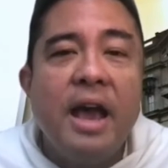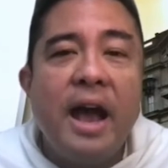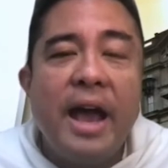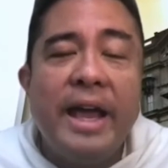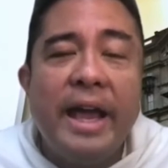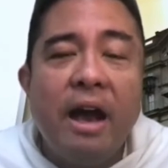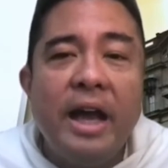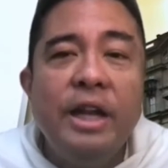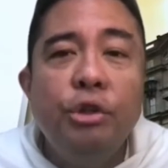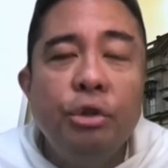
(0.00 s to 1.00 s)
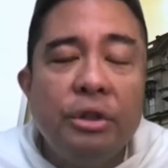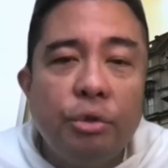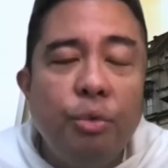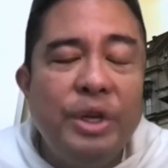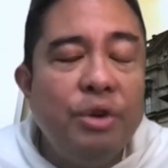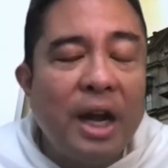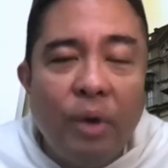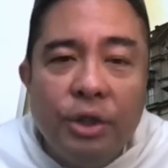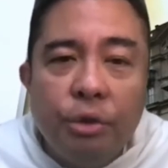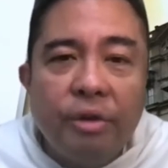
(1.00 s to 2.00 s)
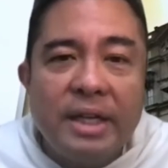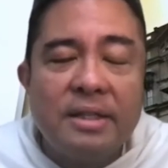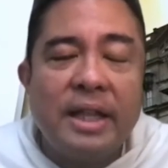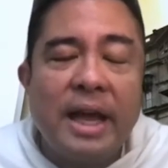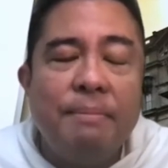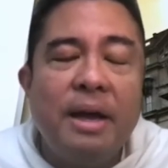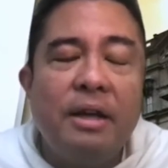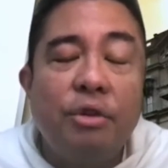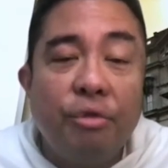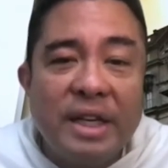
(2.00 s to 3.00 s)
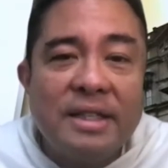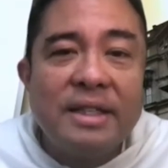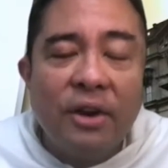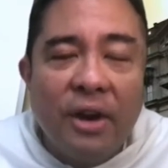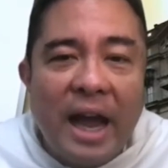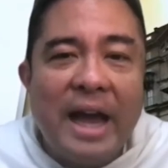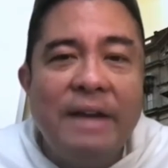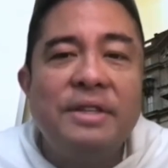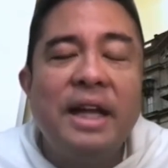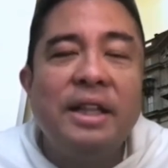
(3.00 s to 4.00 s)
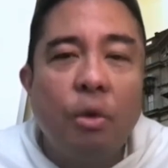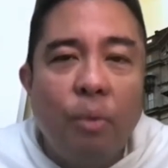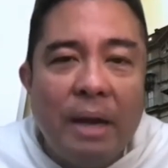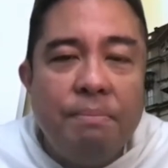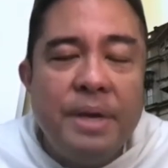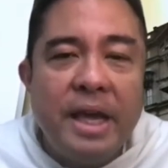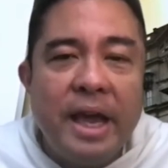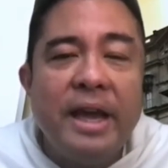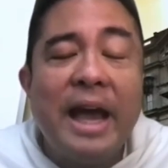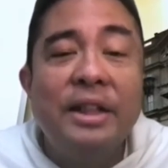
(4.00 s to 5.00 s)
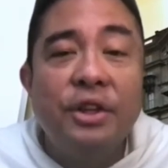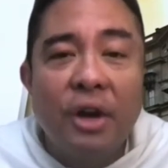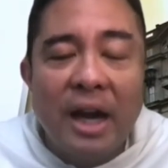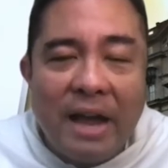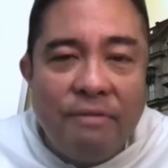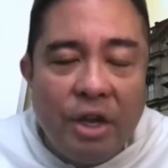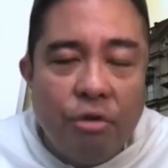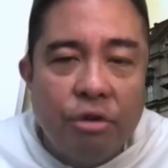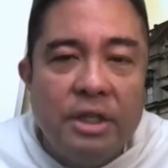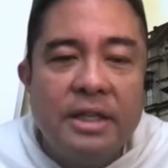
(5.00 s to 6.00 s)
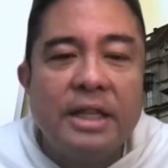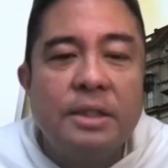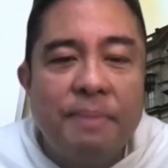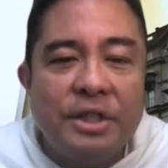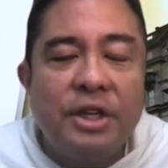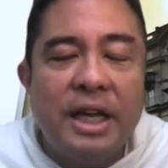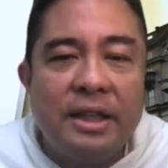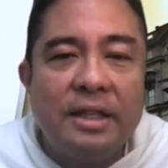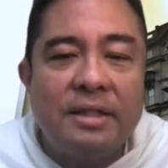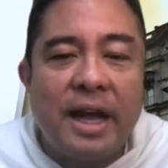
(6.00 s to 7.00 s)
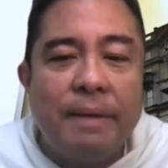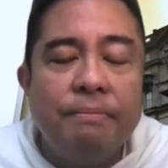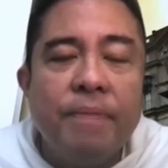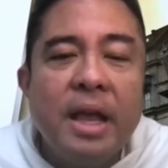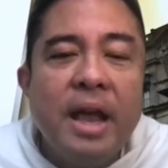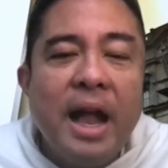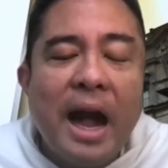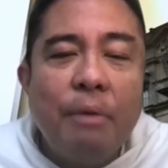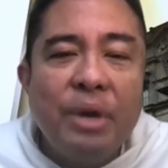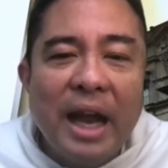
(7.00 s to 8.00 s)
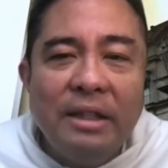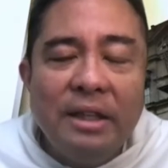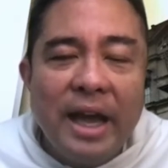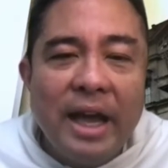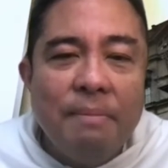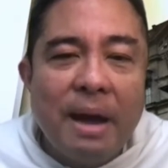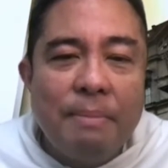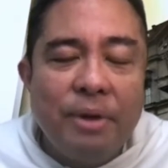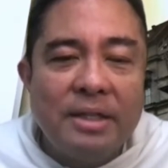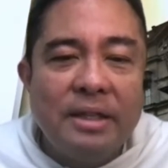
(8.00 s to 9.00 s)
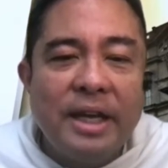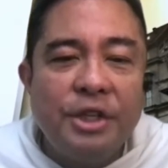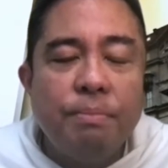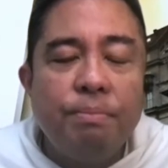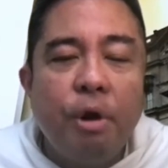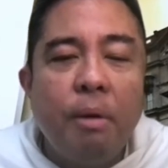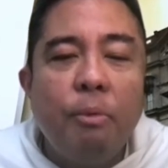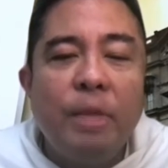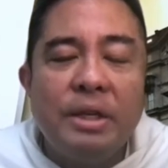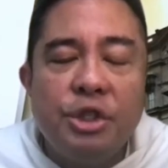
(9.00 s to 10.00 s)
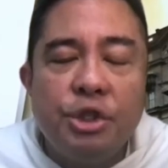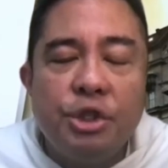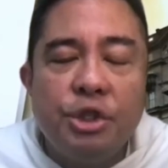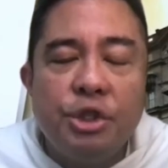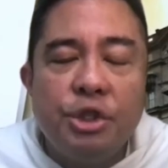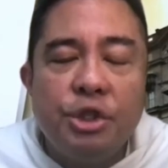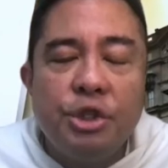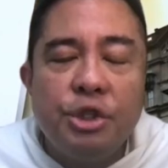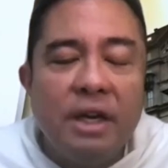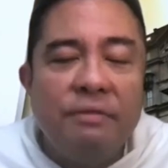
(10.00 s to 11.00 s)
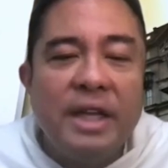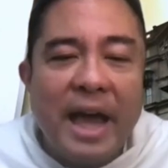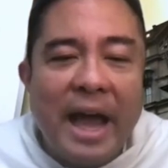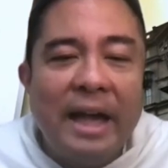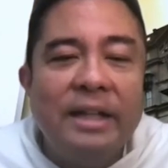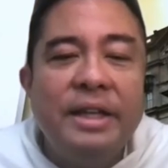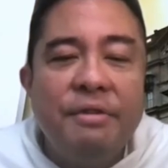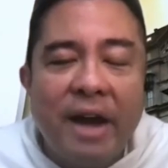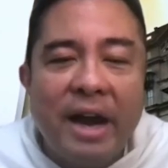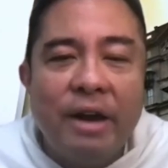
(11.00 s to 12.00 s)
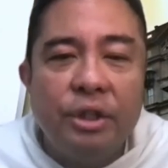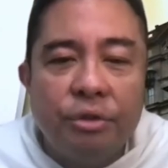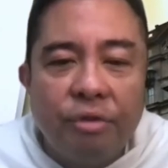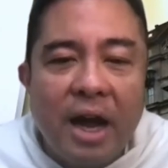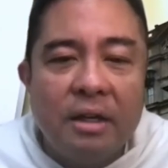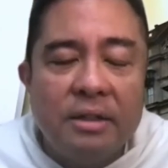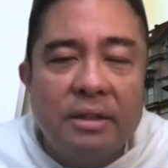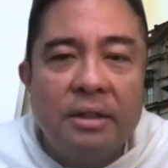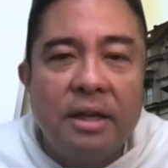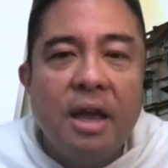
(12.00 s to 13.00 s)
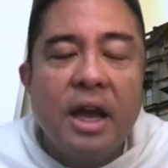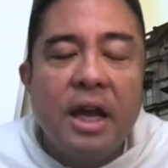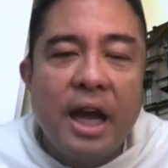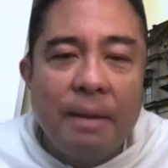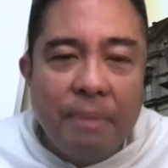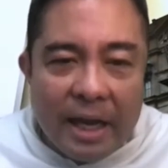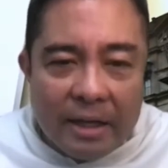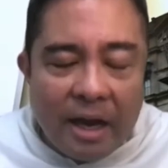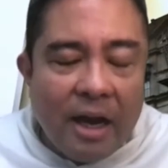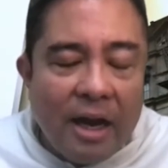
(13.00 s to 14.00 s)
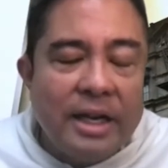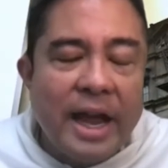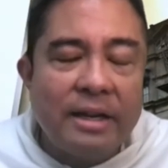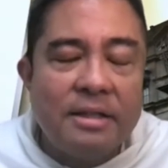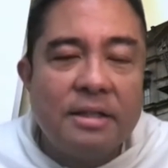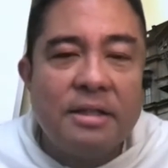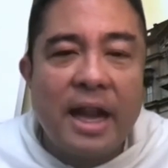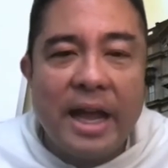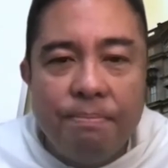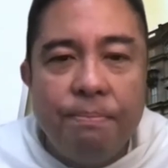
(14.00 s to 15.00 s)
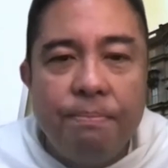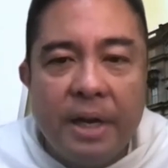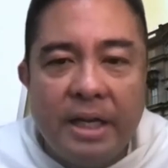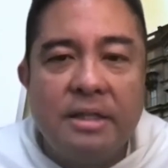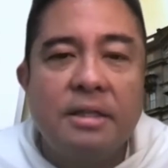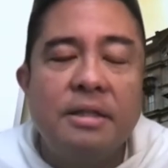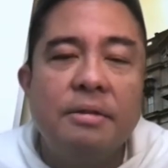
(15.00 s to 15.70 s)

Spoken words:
we do not want to risk them, to risk their lives and their well-being and their livelihoods, especially at this time. I would like to end my presentation with a short discussion of the antiviral drugs. God bless. Next slide, please.